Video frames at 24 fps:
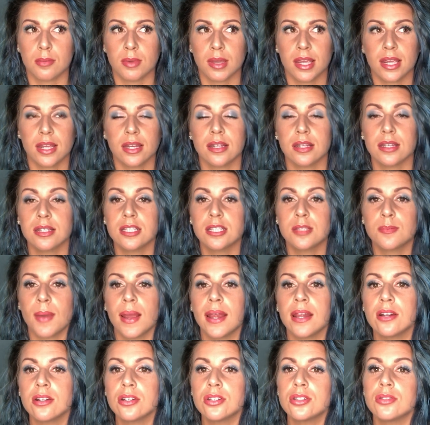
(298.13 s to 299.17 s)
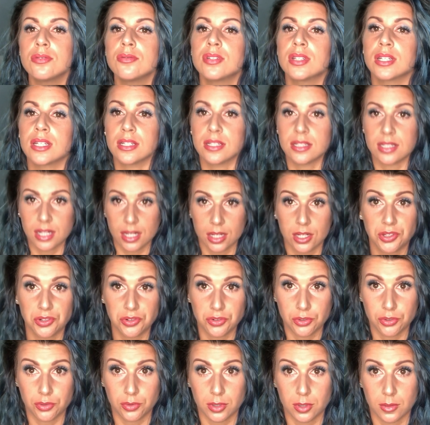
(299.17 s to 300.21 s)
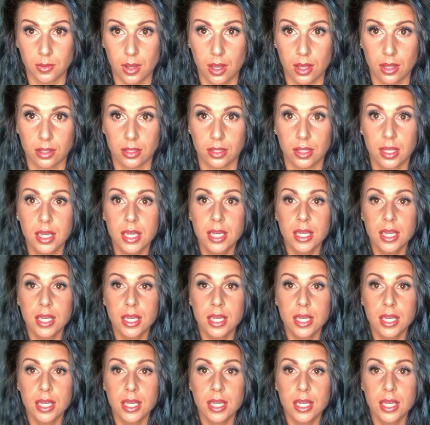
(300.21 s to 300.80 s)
It inspires you to continue doing well.